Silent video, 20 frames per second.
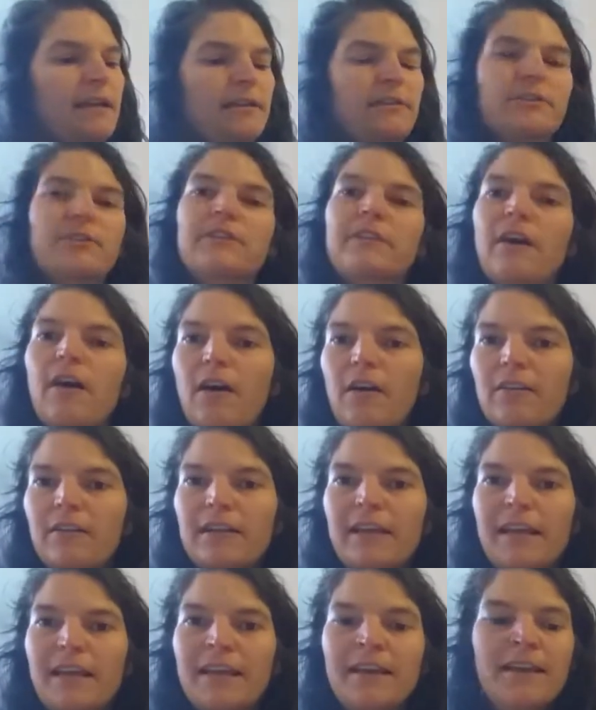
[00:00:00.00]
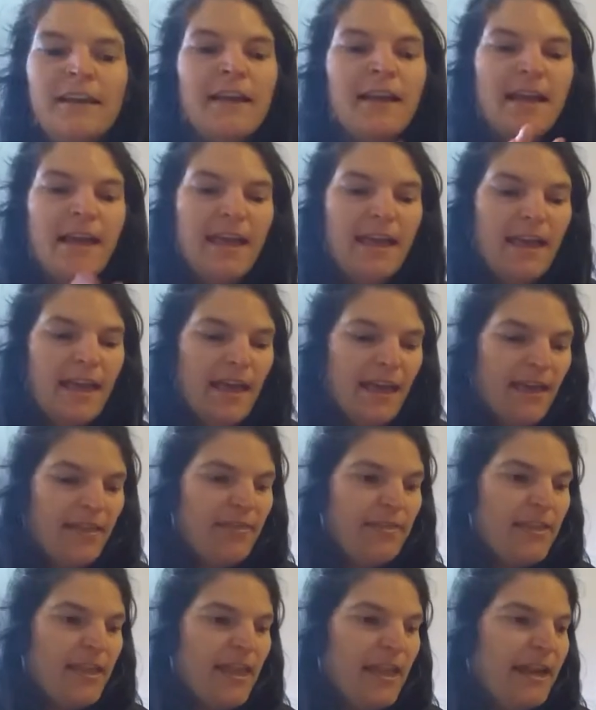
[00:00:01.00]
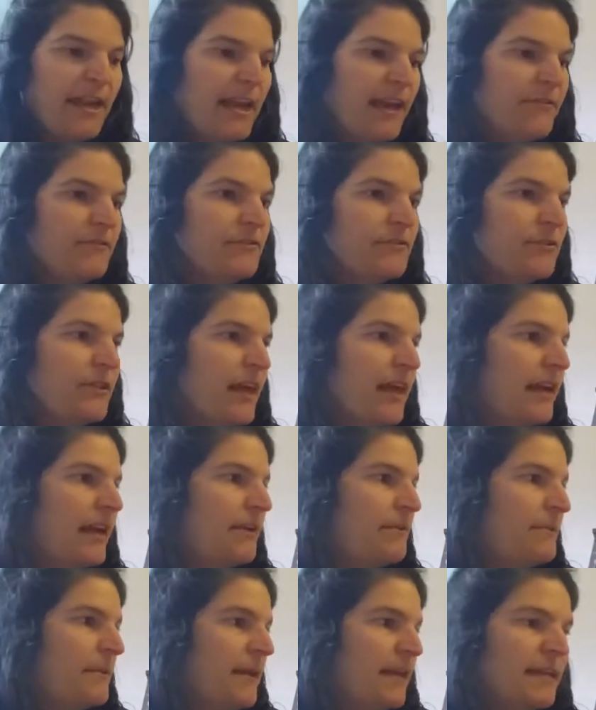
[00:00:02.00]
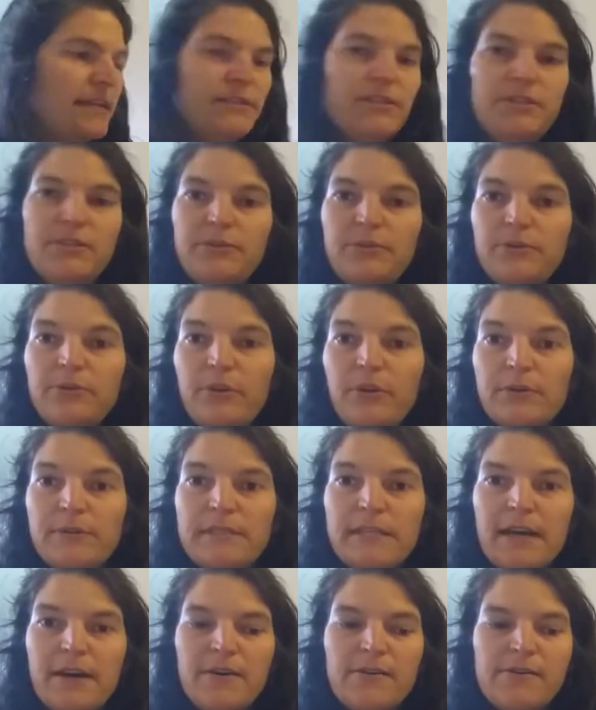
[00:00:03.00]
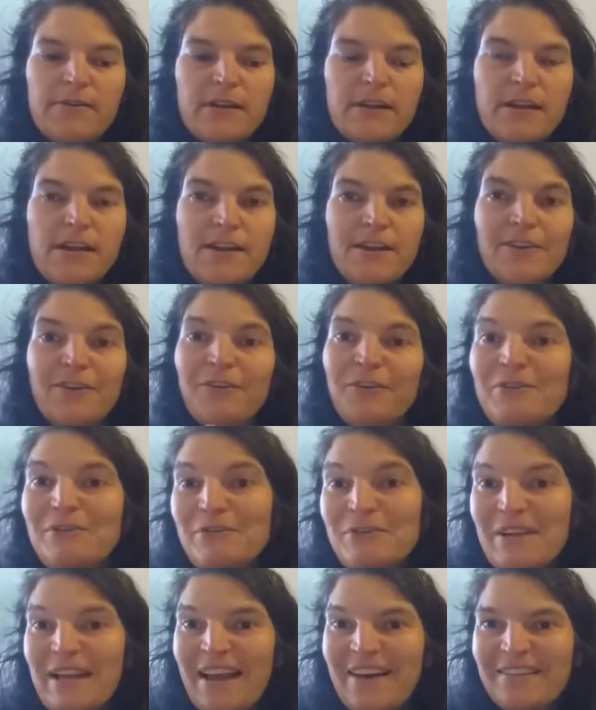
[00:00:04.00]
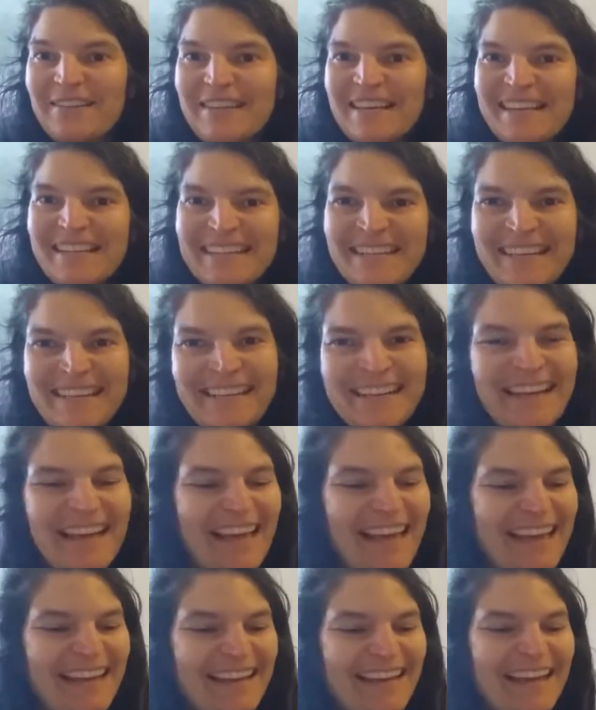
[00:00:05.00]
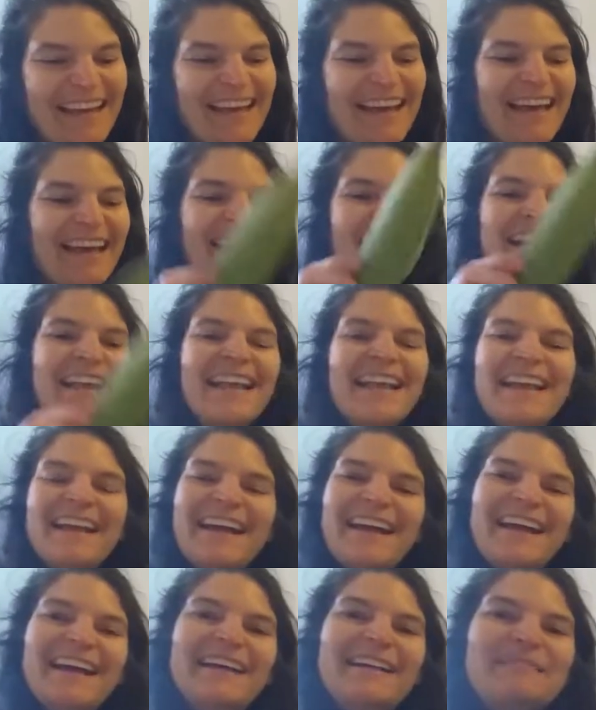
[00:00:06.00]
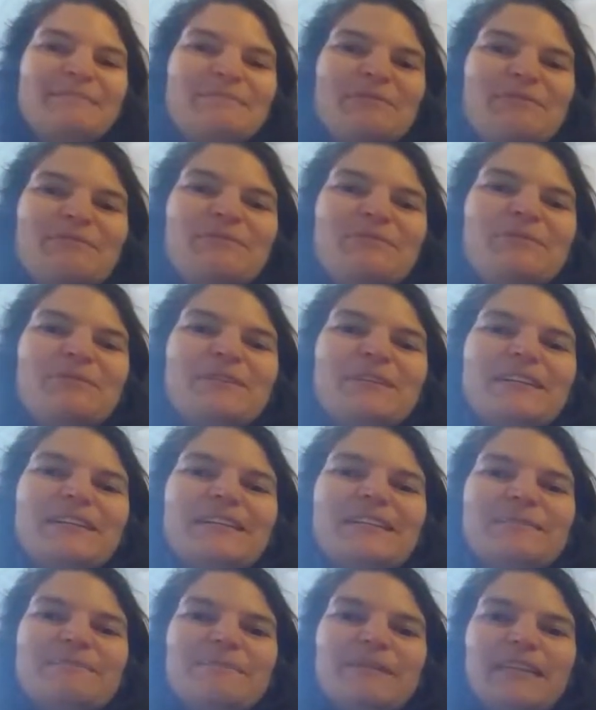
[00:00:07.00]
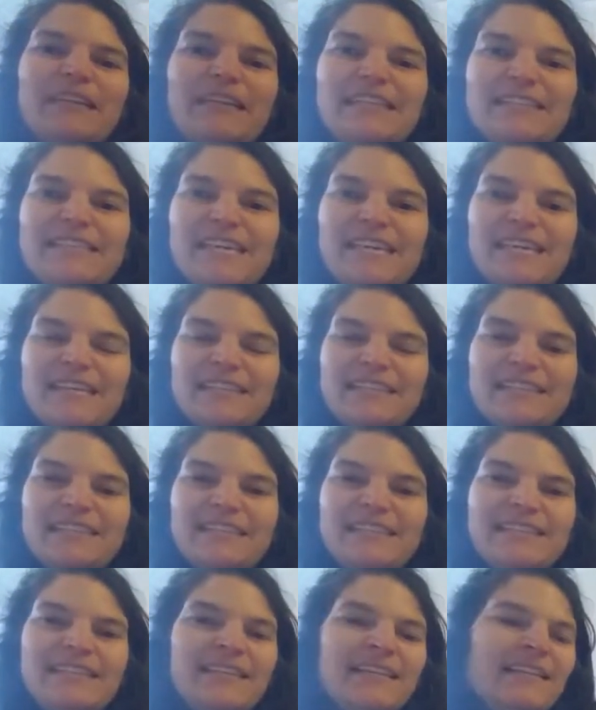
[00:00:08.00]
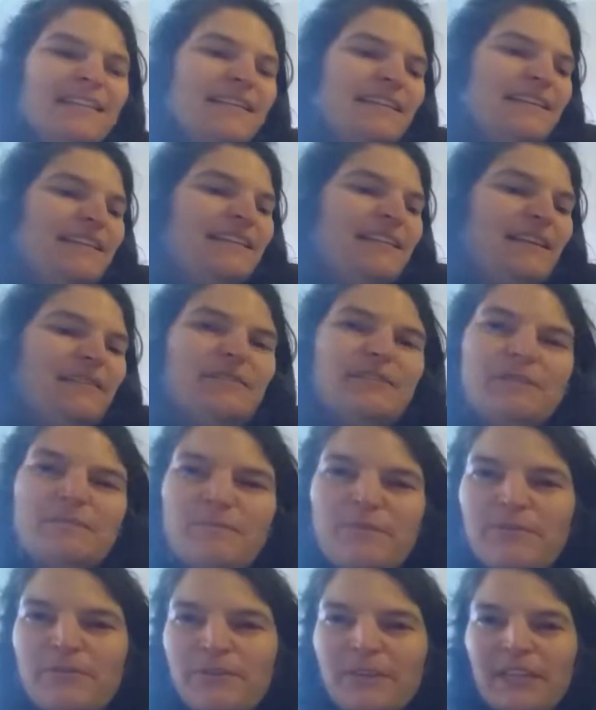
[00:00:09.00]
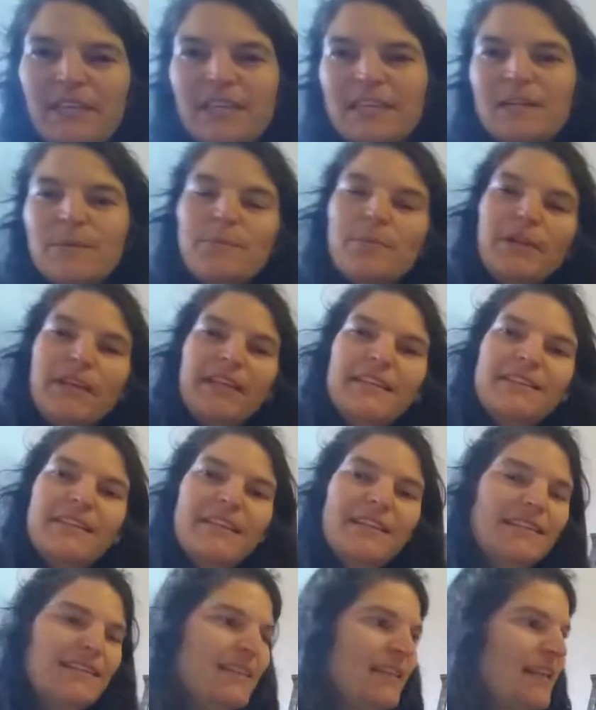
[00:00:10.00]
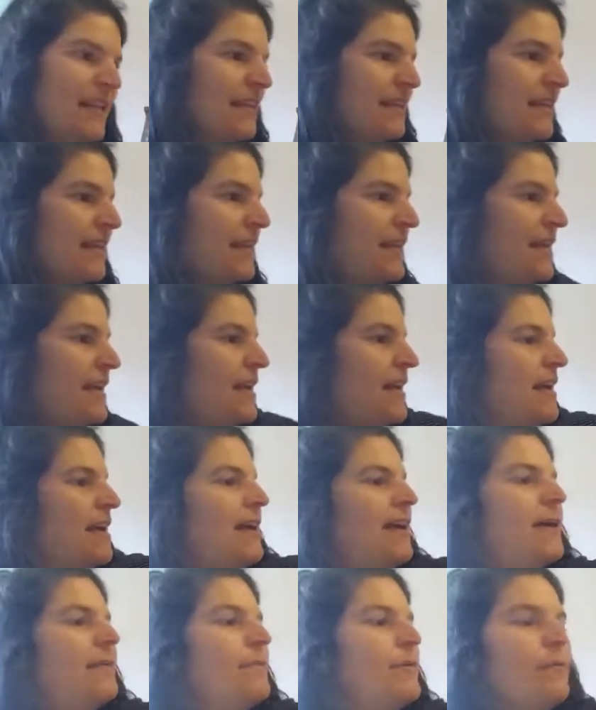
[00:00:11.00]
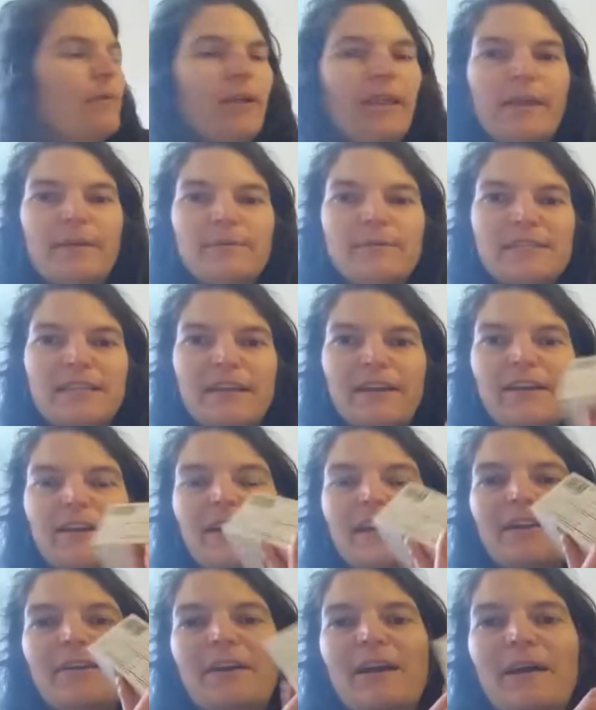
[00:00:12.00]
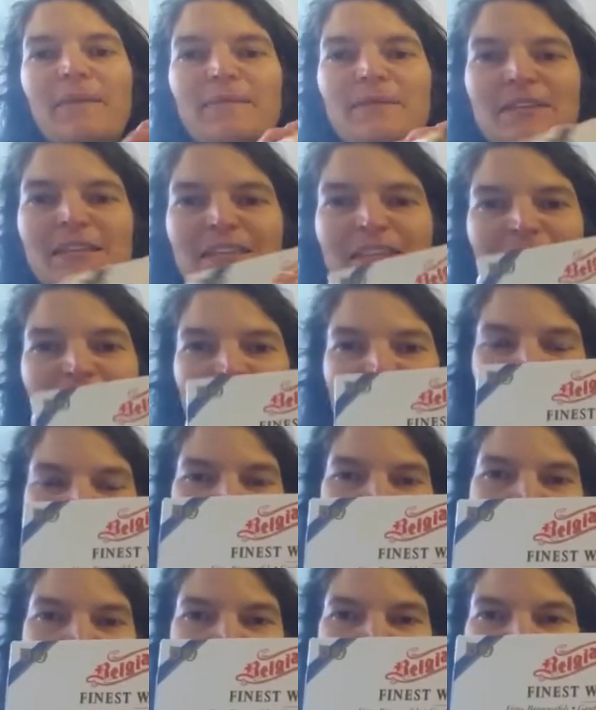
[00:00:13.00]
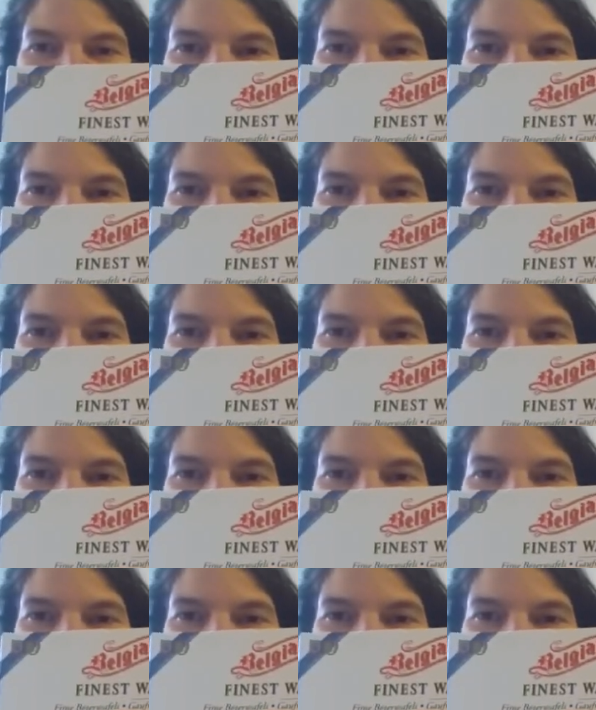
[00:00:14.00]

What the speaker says: during the holiday. And then after that I ran to Grocery Outlet, and I got 4 plantains. I've just been really into plantains lately, and while I was there I grabbed a little snack,